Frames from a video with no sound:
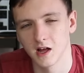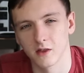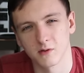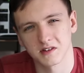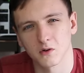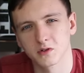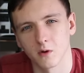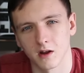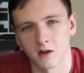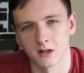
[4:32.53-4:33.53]
There is
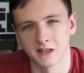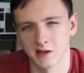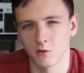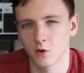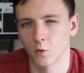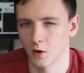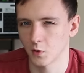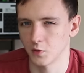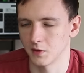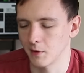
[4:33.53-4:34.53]
also another little
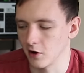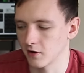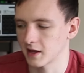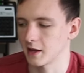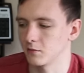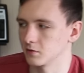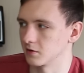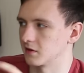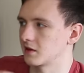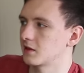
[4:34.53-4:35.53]
quirk with the power cable
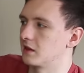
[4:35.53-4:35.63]
or the,